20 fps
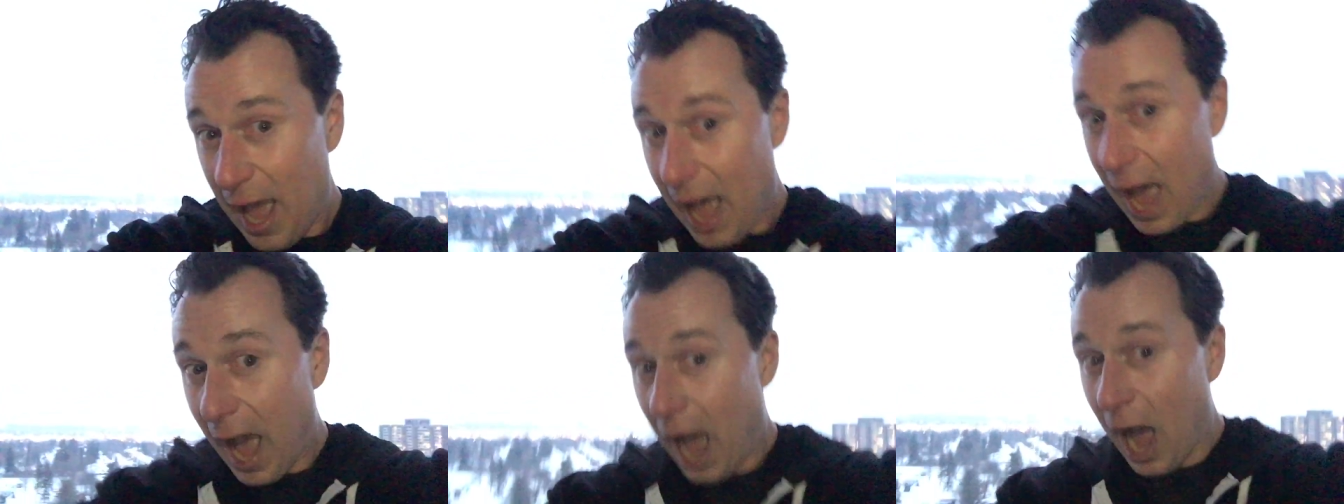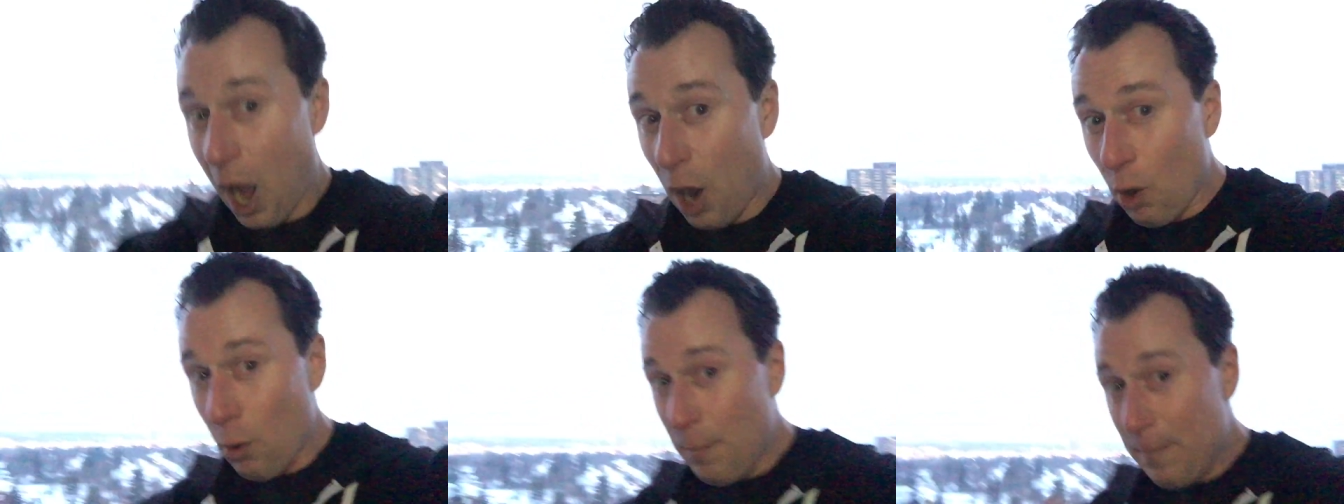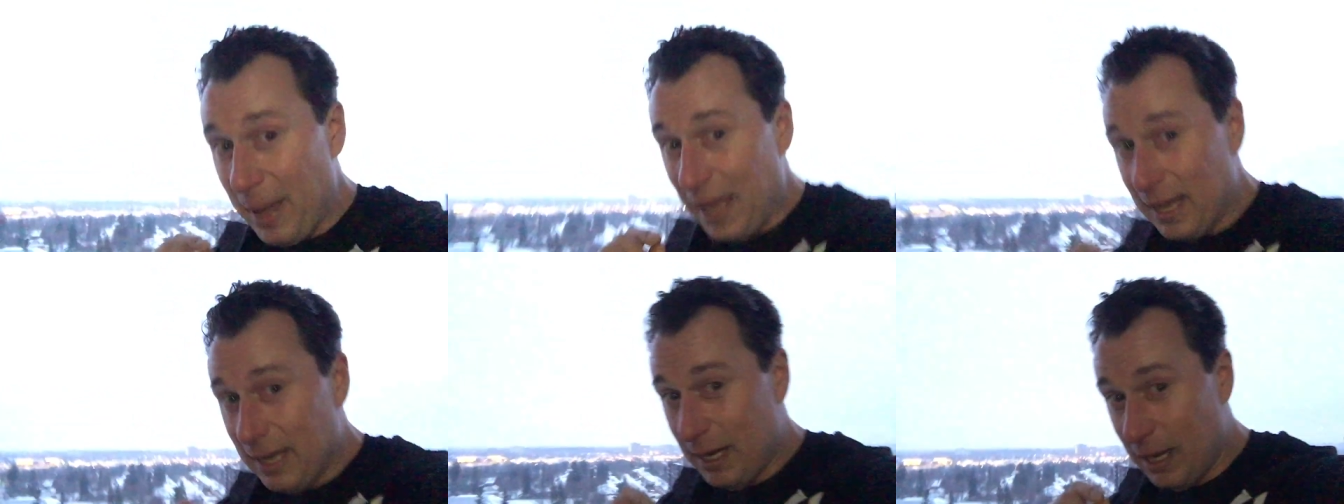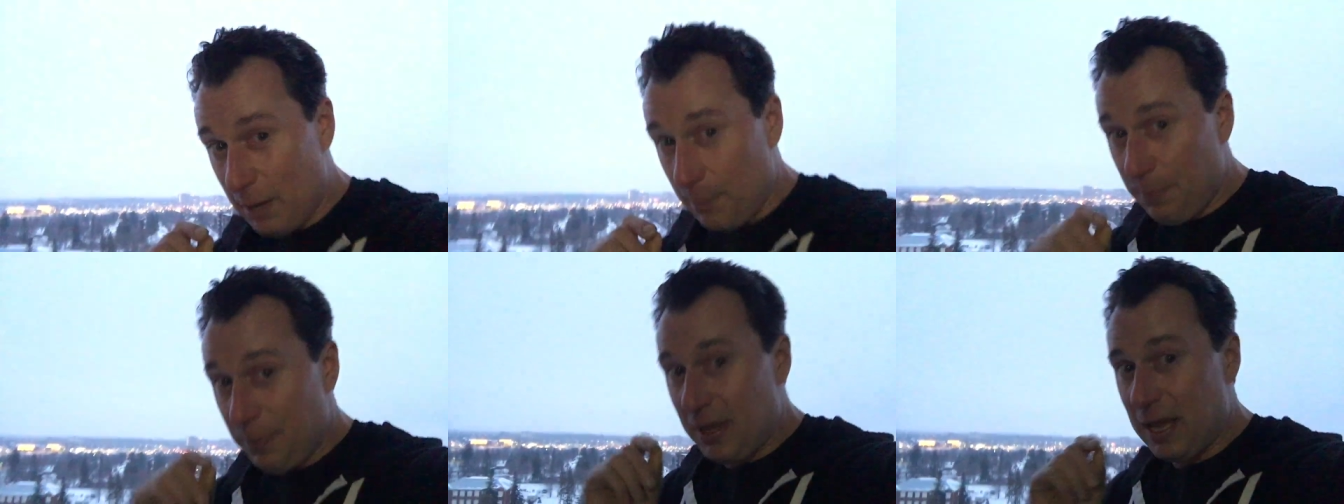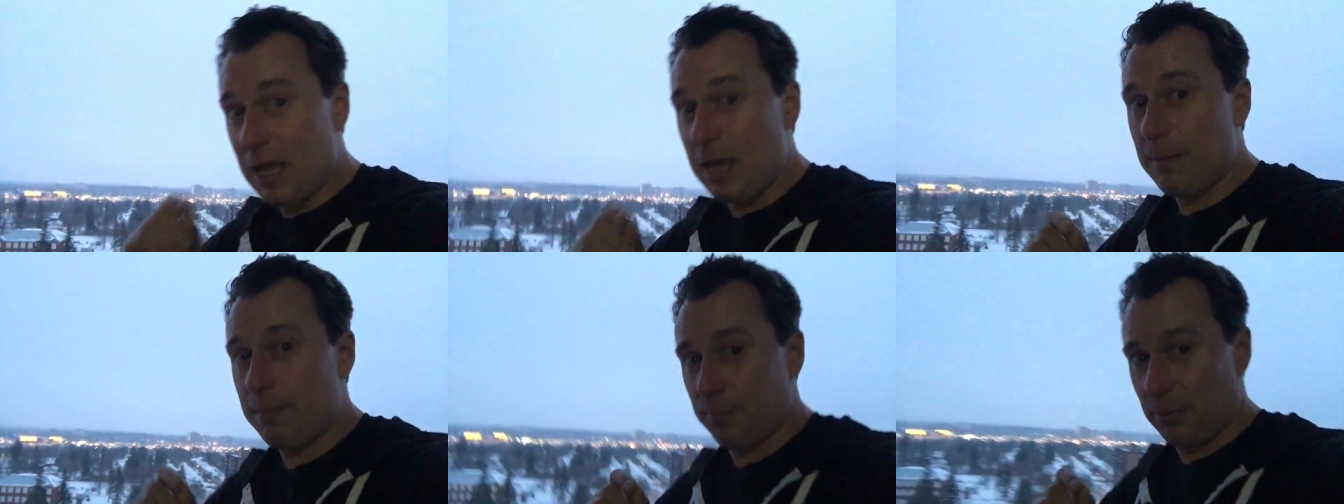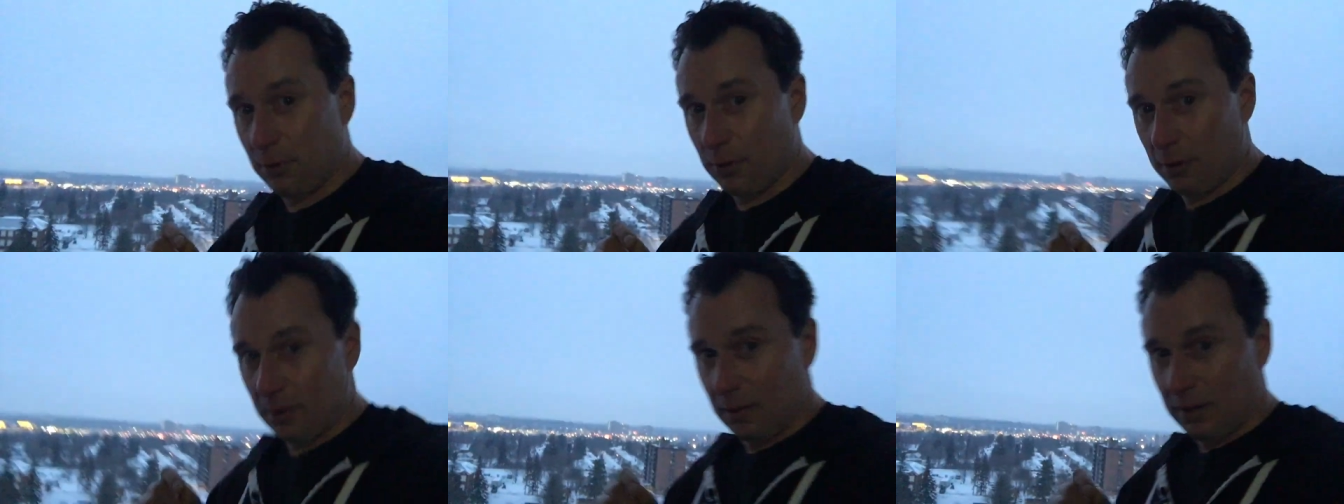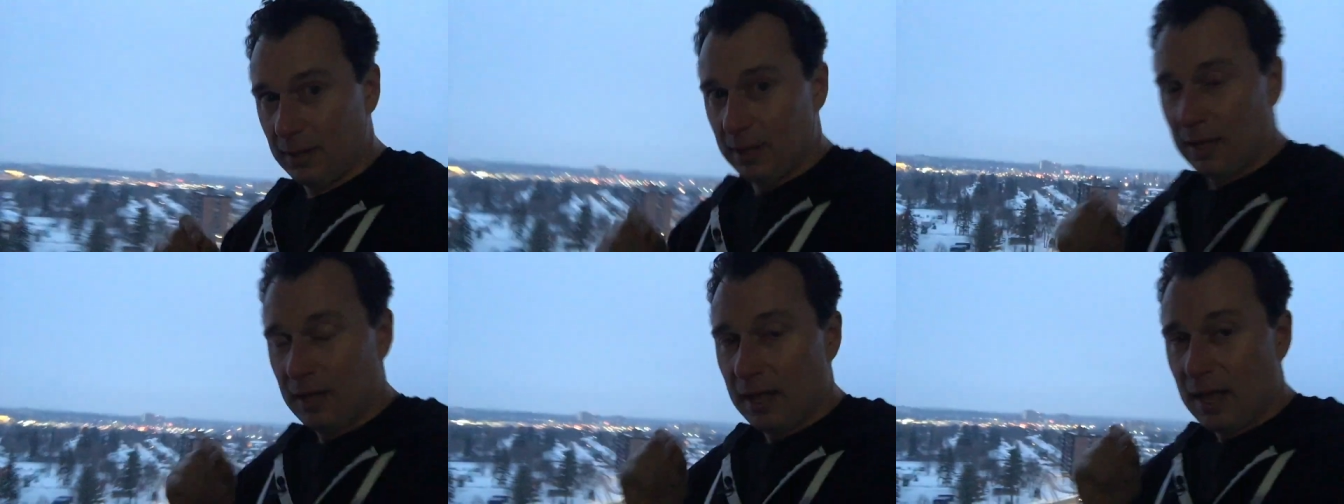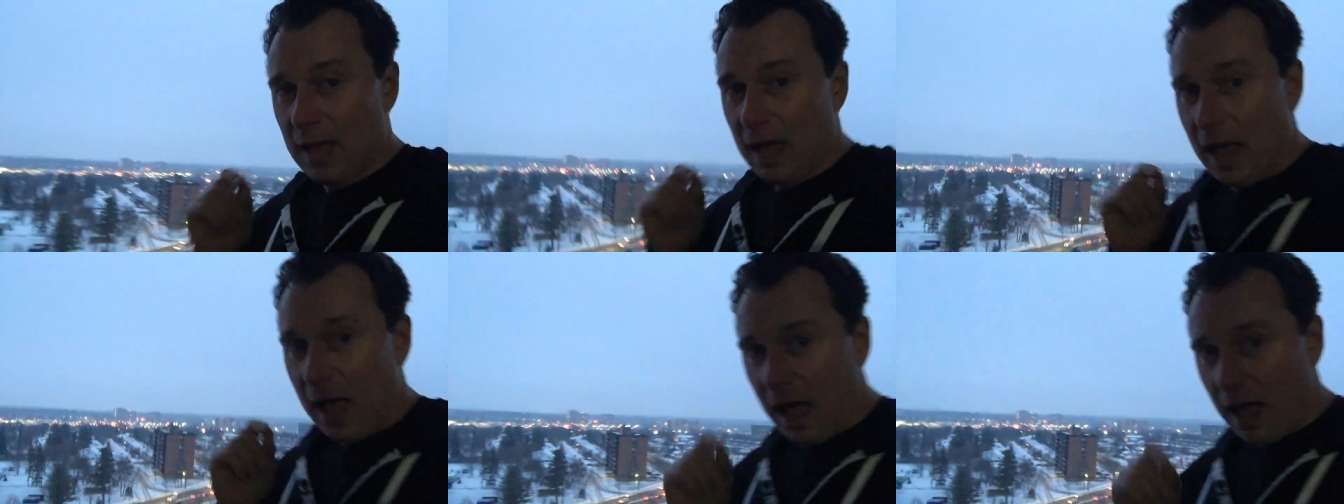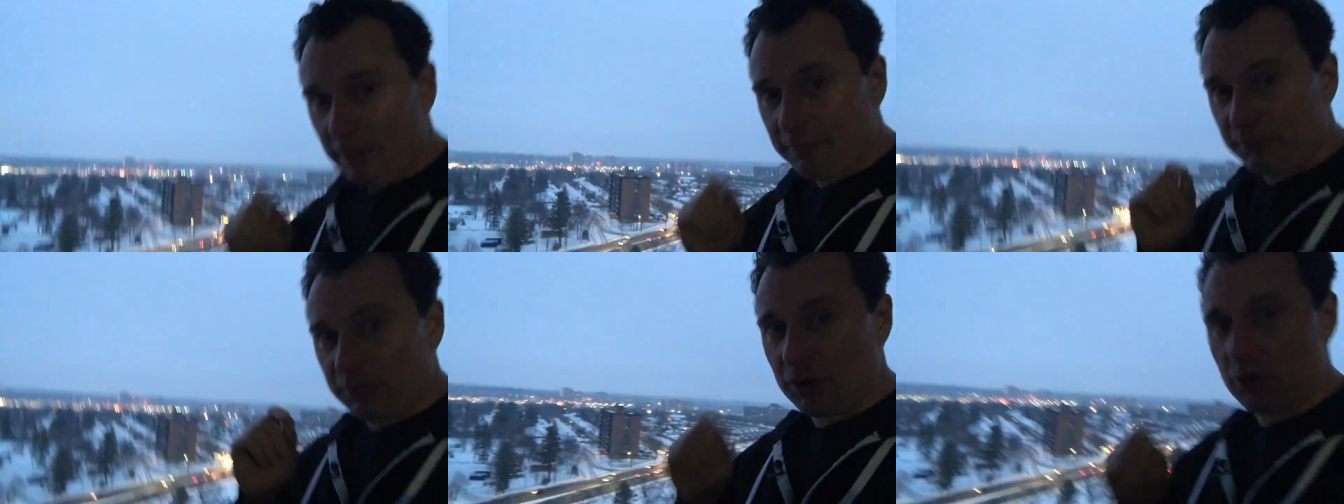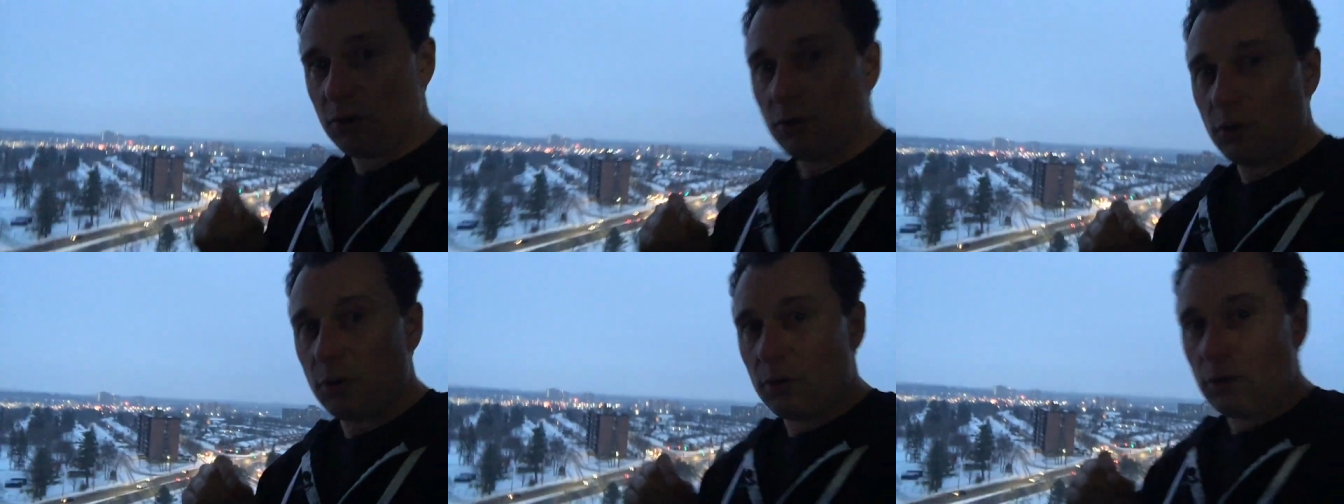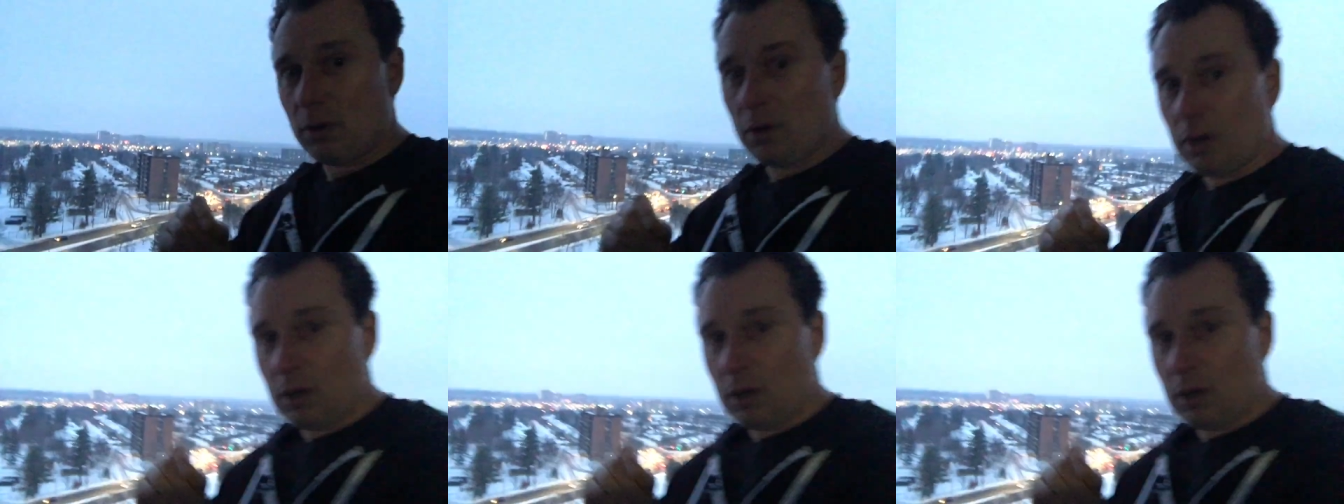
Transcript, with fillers: how many people have you